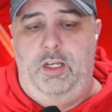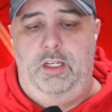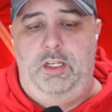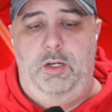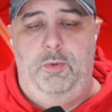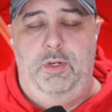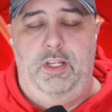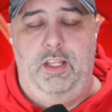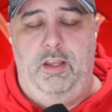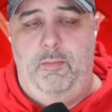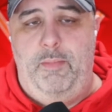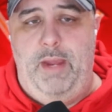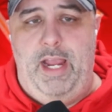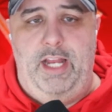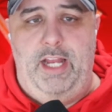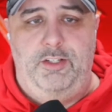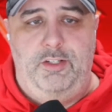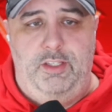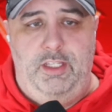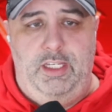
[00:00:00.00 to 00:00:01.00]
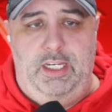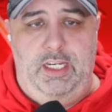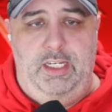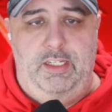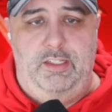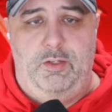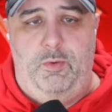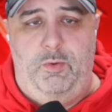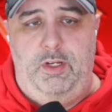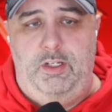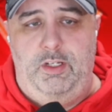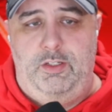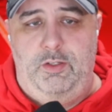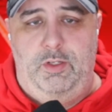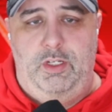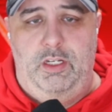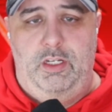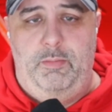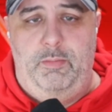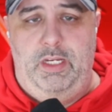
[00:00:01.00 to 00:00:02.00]
You would imagine that he's going to
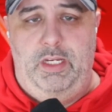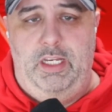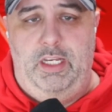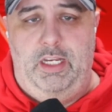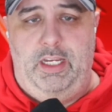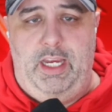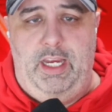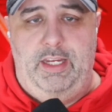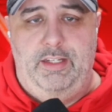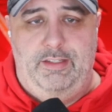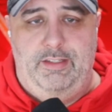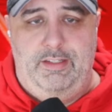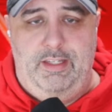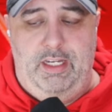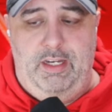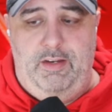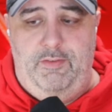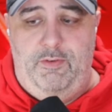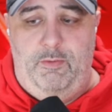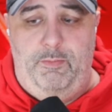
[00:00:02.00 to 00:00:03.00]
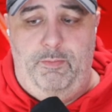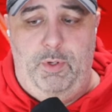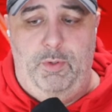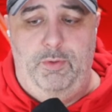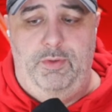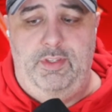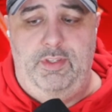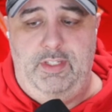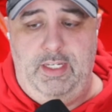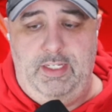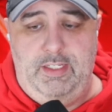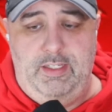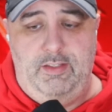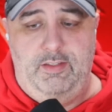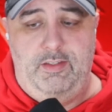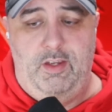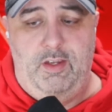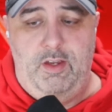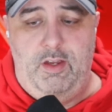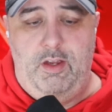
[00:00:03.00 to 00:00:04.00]
end up being in Kansas City for both seasons
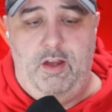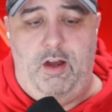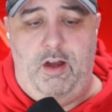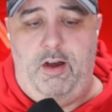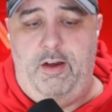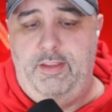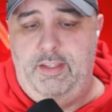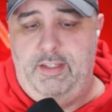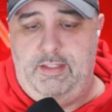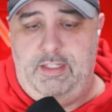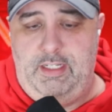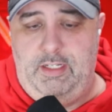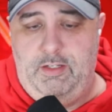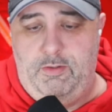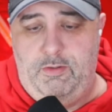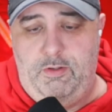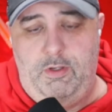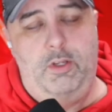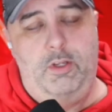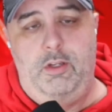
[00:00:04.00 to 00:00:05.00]
on this deal.